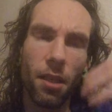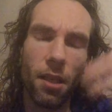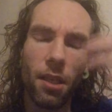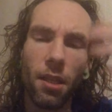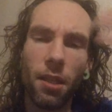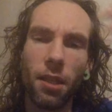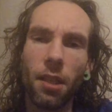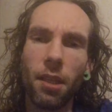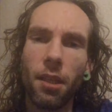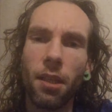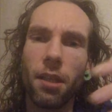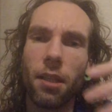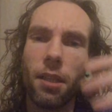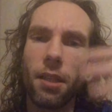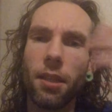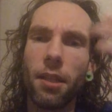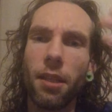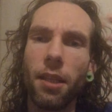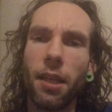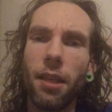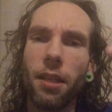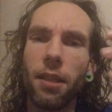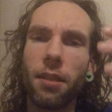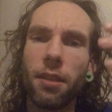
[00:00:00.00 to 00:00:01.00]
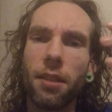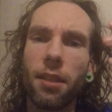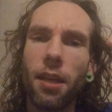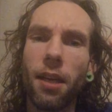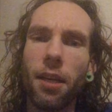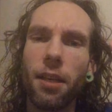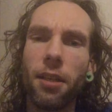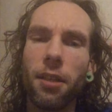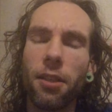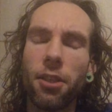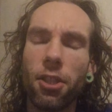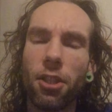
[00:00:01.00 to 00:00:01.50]
it
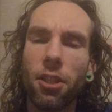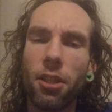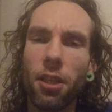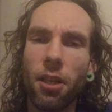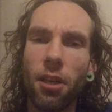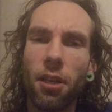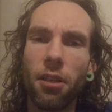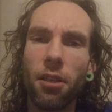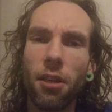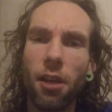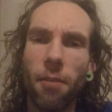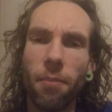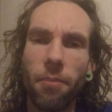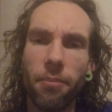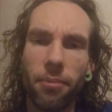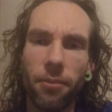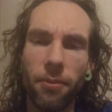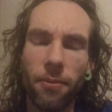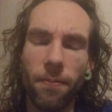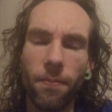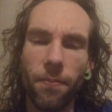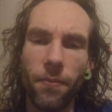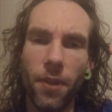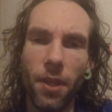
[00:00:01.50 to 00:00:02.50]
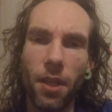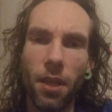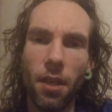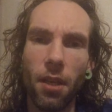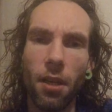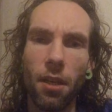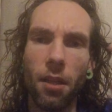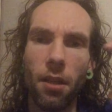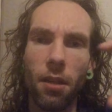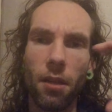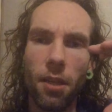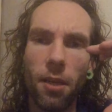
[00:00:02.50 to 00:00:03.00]
gotta start up.
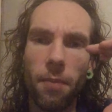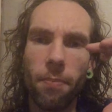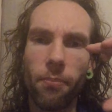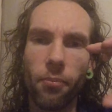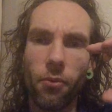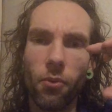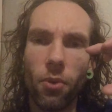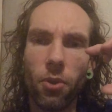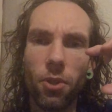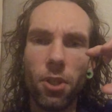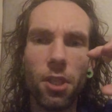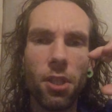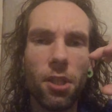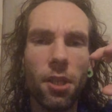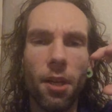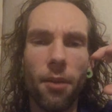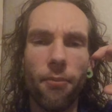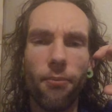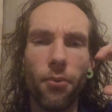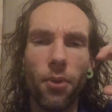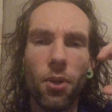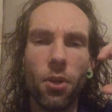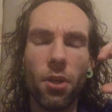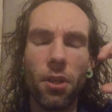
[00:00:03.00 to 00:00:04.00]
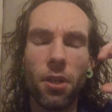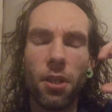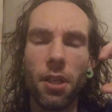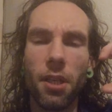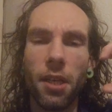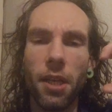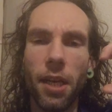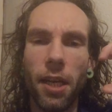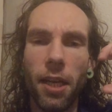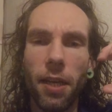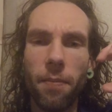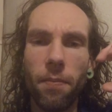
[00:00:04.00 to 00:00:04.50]
That process I forgot
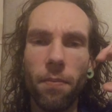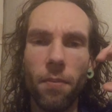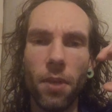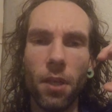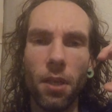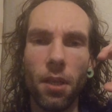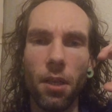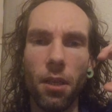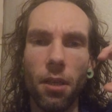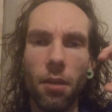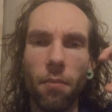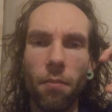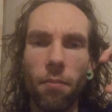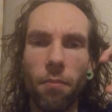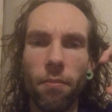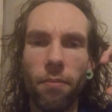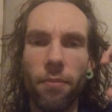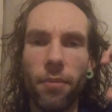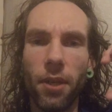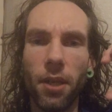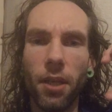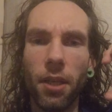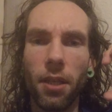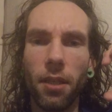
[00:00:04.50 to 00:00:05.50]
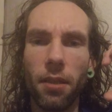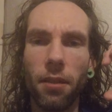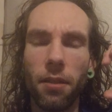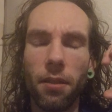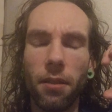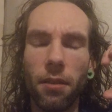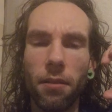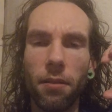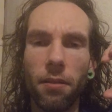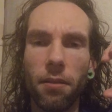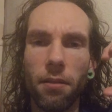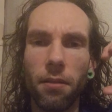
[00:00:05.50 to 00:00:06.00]
the name, but
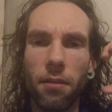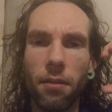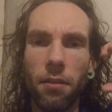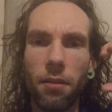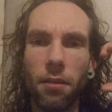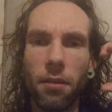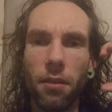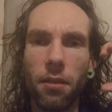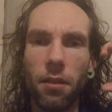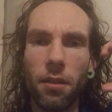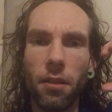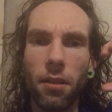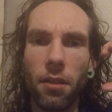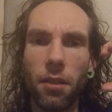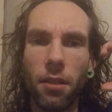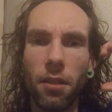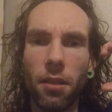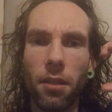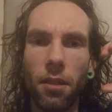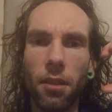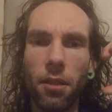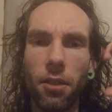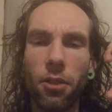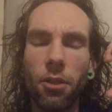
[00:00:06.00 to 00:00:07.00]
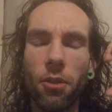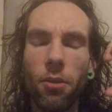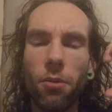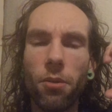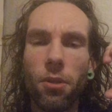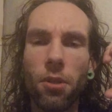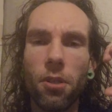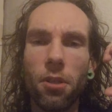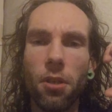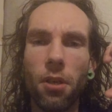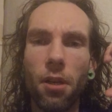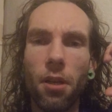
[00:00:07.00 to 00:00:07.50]
it
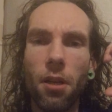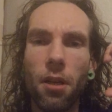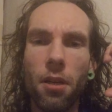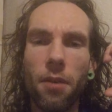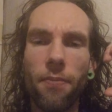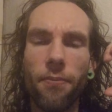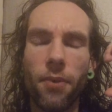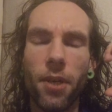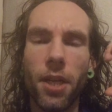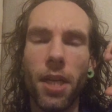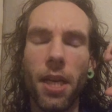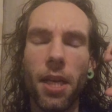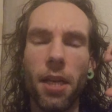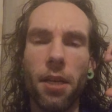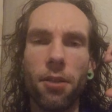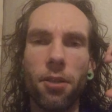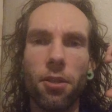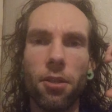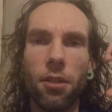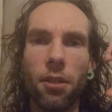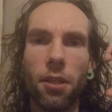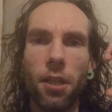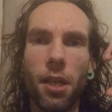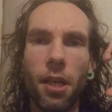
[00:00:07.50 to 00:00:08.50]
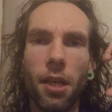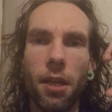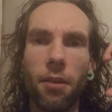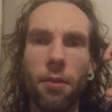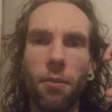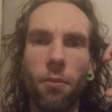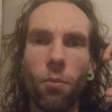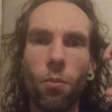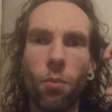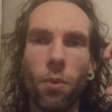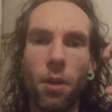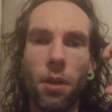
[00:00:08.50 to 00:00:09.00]
uses a lot of gas,
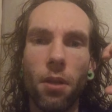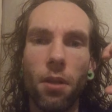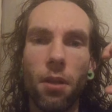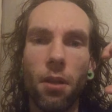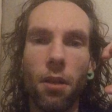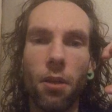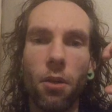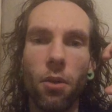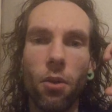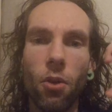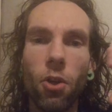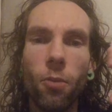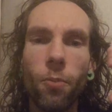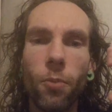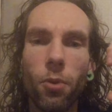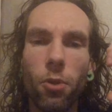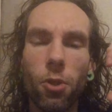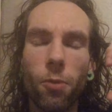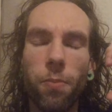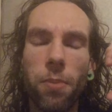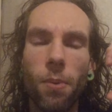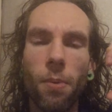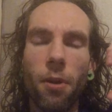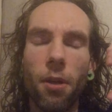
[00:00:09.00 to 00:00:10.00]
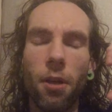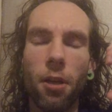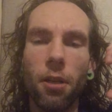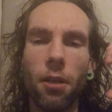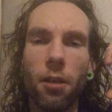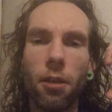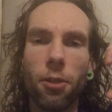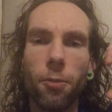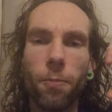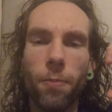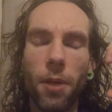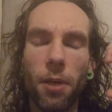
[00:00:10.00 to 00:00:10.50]
and with the normal
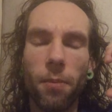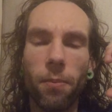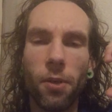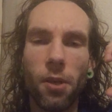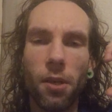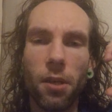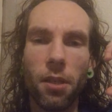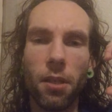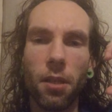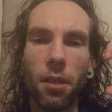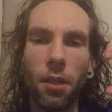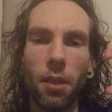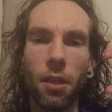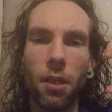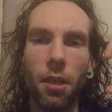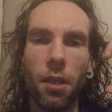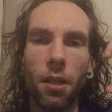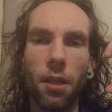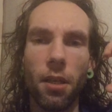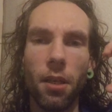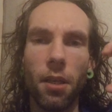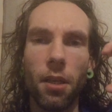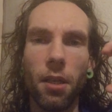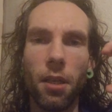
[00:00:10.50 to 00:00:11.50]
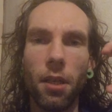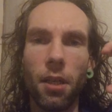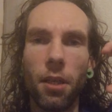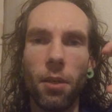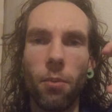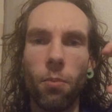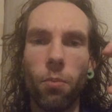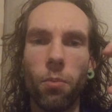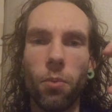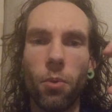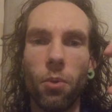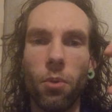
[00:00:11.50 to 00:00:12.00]
spark plug,
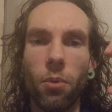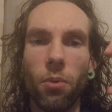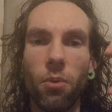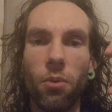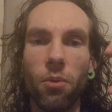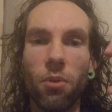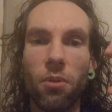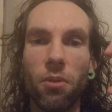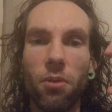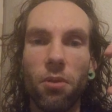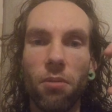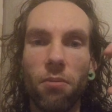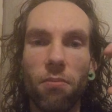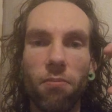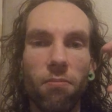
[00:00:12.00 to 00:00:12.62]
it would,